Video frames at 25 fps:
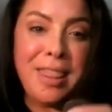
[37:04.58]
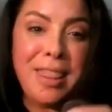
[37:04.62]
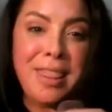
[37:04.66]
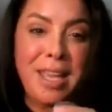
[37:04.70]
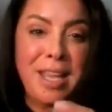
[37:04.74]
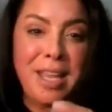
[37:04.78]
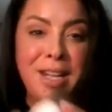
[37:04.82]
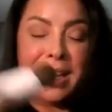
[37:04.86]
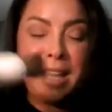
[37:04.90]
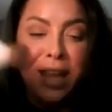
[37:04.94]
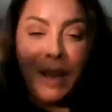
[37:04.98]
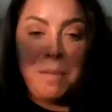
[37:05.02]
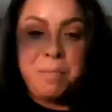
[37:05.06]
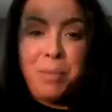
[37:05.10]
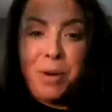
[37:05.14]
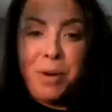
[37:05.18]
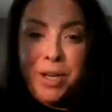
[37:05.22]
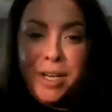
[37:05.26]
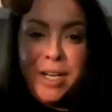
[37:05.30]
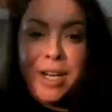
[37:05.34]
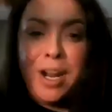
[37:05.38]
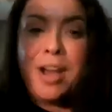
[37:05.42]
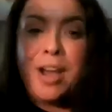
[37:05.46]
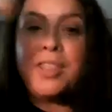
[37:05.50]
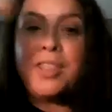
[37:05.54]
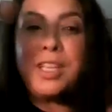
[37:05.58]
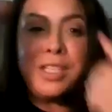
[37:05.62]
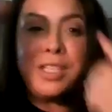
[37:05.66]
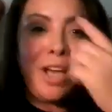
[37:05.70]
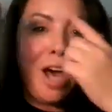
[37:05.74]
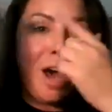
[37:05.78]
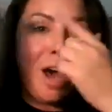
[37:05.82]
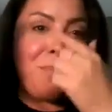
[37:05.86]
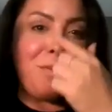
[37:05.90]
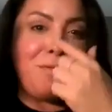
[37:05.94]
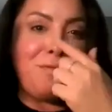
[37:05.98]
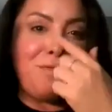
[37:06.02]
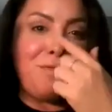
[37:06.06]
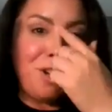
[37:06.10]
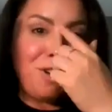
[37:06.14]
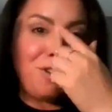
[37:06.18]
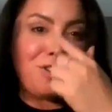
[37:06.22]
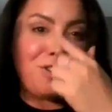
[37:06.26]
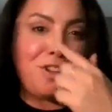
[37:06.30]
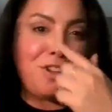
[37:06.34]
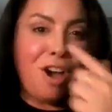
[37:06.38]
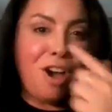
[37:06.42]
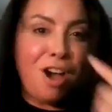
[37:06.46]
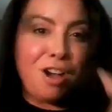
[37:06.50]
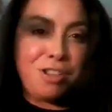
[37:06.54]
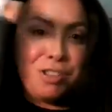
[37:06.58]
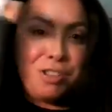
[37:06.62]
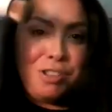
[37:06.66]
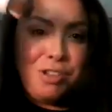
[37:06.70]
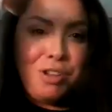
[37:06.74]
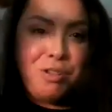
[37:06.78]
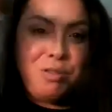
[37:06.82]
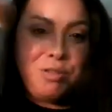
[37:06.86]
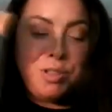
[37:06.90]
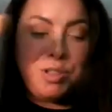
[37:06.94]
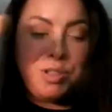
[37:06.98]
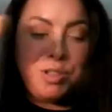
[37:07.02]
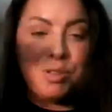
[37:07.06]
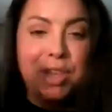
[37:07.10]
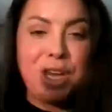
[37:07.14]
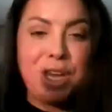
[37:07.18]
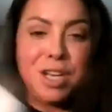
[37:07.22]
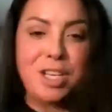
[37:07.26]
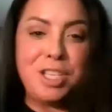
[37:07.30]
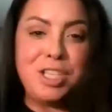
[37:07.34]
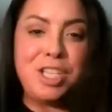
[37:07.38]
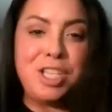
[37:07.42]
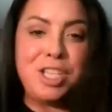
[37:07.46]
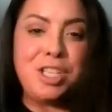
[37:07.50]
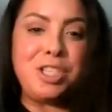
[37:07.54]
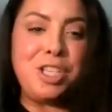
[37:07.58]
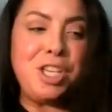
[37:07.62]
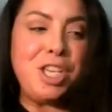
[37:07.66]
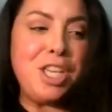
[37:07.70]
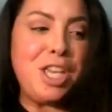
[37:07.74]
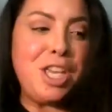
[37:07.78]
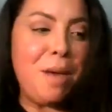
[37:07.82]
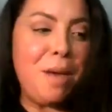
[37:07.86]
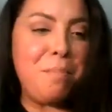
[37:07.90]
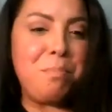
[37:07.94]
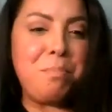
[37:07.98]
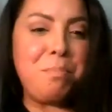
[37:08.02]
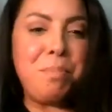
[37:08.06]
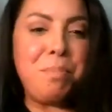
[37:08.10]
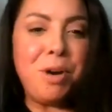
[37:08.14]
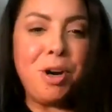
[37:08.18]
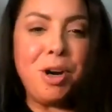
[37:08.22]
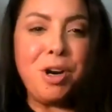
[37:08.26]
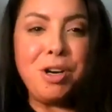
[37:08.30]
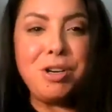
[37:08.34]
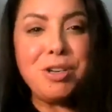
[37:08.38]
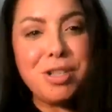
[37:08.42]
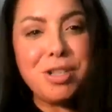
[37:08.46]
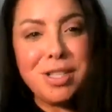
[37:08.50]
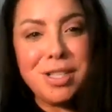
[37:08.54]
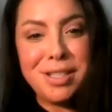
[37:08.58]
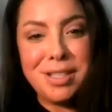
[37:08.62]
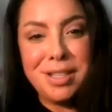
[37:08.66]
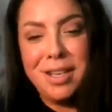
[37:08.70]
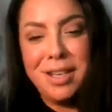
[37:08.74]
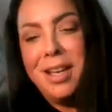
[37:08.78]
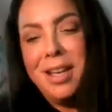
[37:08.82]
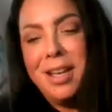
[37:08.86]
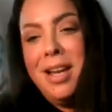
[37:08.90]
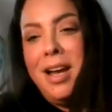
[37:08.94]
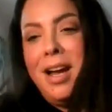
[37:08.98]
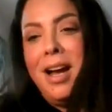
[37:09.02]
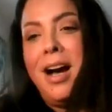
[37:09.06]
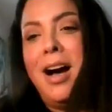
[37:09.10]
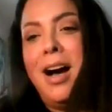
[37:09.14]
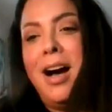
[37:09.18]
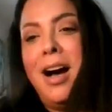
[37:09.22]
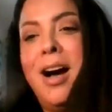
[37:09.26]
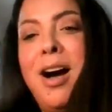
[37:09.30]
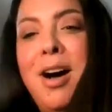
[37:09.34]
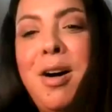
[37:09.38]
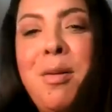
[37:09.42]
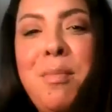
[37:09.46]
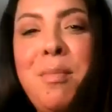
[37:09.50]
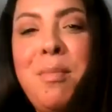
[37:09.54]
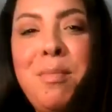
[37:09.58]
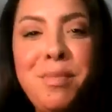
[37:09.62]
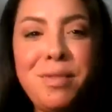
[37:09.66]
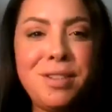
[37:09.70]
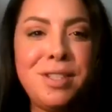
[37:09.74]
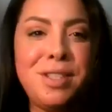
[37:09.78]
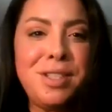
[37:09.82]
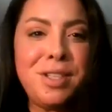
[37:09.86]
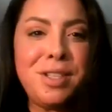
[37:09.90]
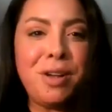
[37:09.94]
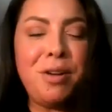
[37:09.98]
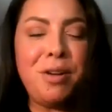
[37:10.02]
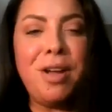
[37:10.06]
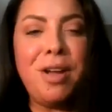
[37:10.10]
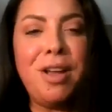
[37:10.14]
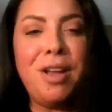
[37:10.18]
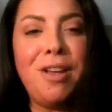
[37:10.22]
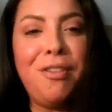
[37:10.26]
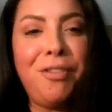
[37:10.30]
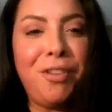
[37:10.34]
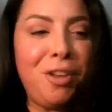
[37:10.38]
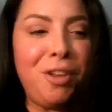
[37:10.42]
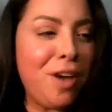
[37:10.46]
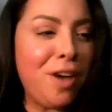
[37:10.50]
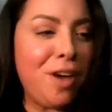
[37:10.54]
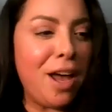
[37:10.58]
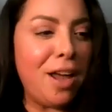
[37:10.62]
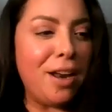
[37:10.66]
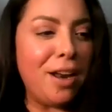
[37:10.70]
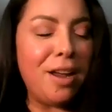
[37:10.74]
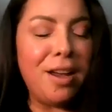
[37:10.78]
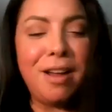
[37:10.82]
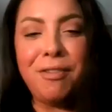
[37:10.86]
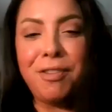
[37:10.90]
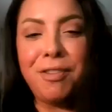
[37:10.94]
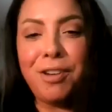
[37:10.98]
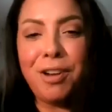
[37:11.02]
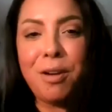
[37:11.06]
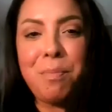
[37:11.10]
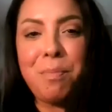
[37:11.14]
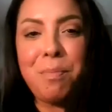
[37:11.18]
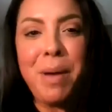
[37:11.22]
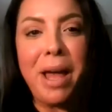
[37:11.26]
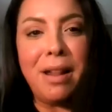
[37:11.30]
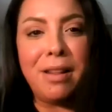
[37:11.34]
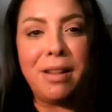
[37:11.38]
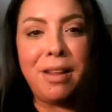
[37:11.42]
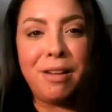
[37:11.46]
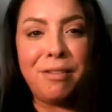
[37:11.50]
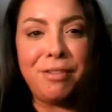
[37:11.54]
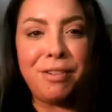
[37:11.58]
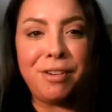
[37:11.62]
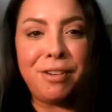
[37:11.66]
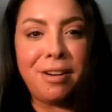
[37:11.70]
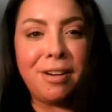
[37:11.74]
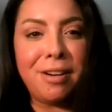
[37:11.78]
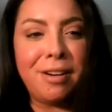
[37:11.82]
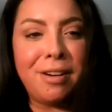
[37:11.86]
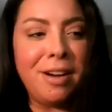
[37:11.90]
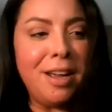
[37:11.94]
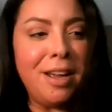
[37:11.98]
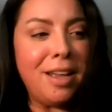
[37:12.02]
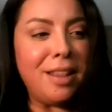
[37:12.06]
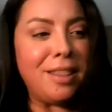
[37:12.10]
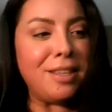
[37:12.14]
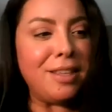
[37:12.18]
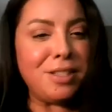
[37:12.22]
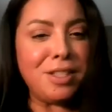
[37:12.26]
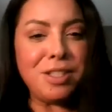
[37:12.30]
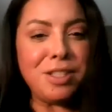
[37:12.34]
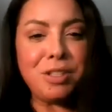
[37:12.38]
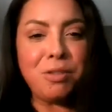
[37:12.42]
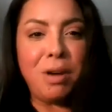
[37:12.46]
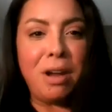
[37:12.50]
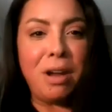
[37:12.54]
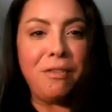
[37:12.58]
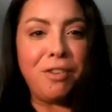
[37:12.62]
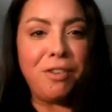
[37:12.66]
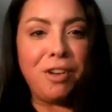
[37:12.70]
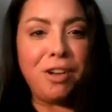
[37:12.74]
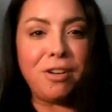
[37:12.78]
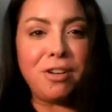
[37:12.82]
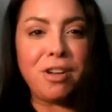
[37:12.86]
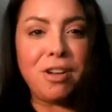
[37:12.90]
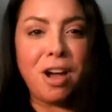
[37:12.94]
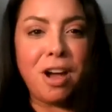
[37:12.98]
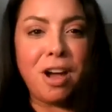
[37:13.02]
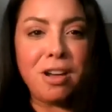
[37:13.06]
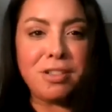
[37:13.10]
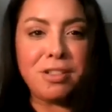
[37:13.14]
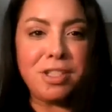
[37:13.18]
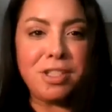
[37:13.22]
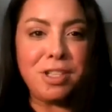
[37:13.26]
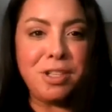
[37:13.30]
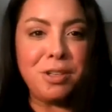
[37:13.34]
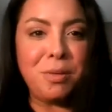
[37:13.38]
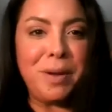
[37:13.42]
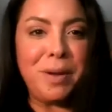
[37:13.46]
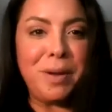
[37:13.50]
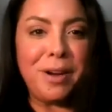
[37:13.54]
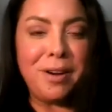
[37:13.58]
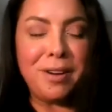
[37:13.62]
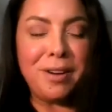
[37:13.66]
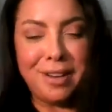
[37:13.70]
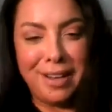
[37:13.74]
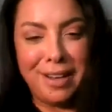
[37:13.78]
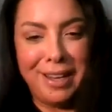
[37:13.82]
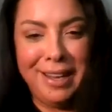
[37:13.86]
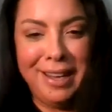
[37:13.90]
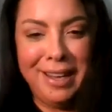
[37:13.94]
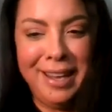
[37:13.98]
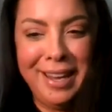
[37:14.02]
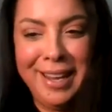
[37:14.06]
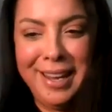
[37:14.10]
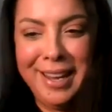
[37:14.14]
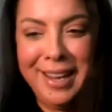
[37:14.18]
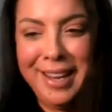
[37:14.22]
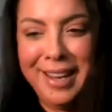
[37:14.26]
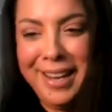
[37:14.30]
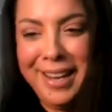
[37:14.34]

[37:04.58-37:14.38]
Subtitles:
and they like put it on the top of their dog's nose so that it doesn't get burnt. So if you're a pet lover, this is great for your dogs too, apparently.